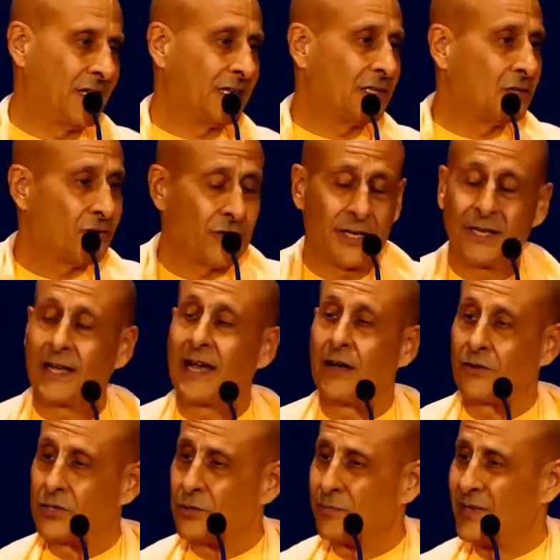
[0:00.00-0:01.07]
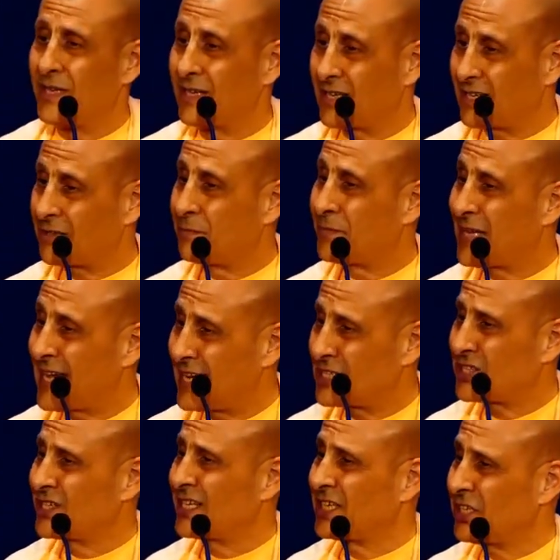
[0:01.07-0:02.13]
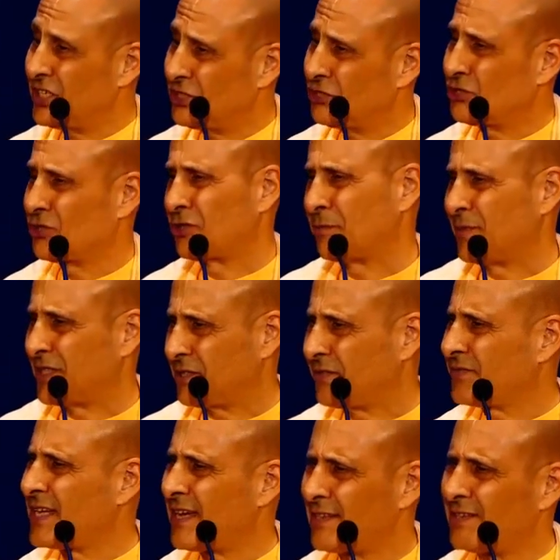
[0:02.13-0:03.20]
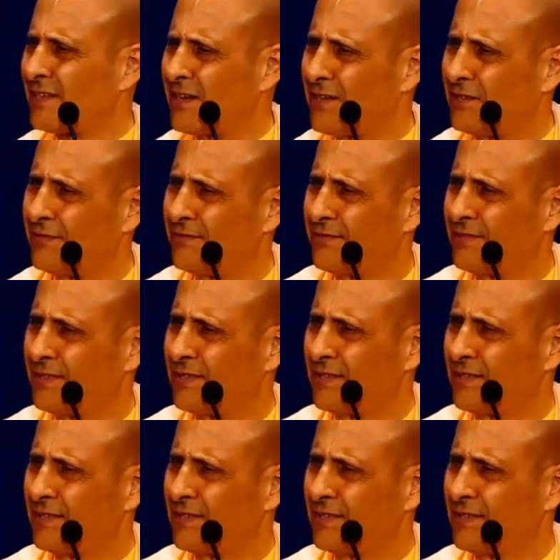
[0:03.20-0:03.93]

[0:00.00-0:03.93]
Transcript: and learning how to be a compassionate instrument of that love.